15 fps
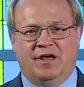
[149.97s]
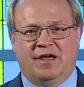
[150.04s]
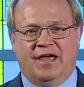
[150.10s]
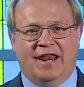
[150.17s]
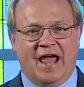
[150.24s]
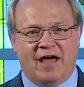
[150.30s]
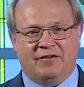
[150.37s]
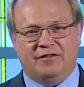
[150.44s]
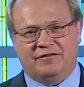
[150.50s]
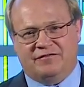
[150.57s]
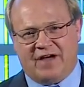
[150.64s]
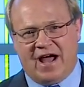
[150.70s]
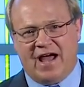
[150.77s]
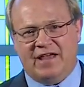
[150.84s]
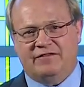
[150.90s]
and how the
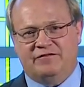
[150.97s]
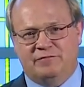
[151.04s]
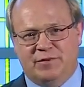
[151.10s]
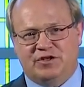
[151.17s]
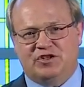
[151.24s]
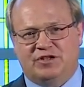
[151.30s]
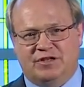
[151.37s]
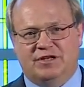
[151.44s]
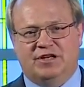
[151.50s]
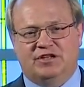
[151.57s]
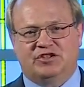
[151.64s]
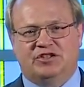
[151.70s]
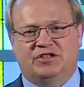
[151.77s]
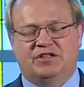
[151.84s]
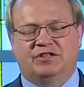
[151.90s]
five mission
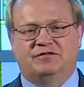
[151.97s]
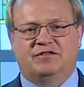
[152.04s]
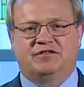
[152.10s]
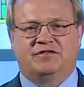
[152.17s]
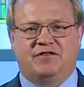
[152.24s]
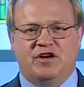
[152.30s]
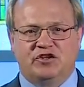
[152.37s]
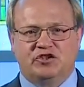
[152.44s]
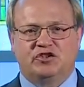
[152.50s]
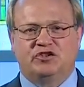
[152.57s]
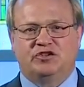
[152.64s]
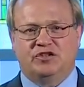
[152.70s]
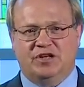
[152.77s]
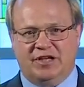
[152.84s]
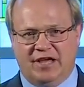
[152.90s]
initiatives
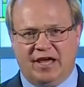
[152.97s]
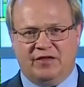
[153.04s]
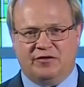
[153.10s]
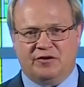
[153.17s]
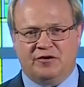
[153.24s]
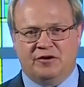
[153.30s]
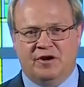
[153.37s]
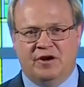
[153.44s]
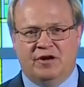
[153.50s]
function together